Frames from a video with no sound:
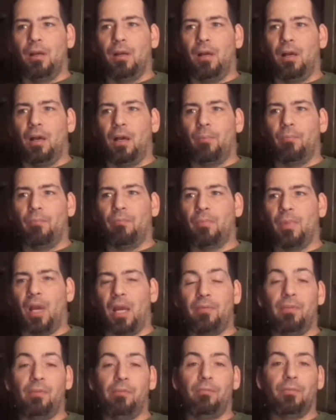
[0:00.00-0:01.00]

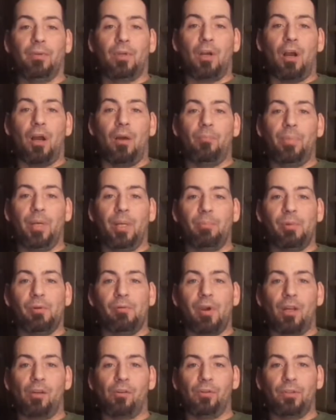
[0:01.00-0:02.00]
I've even caught pygmy
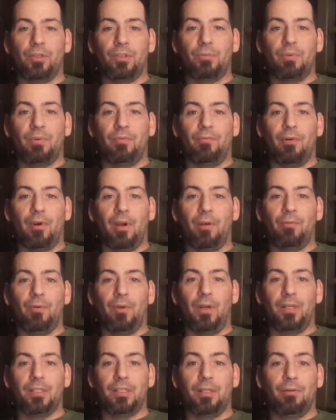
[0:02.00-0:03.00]
rattlers before I
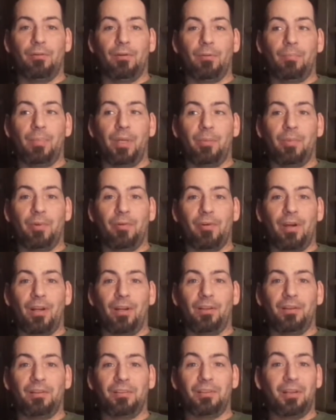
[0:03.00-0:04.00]
realized they were pygmy
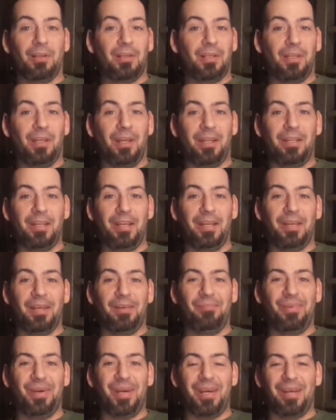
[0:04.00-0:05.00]
rattlers. Lucky I didn't
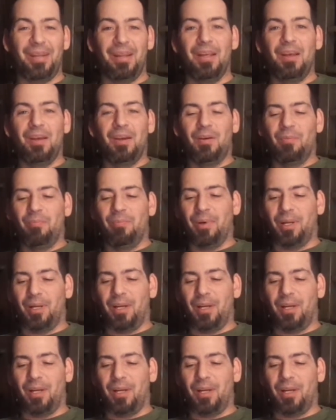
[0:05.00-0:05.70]
get bit, but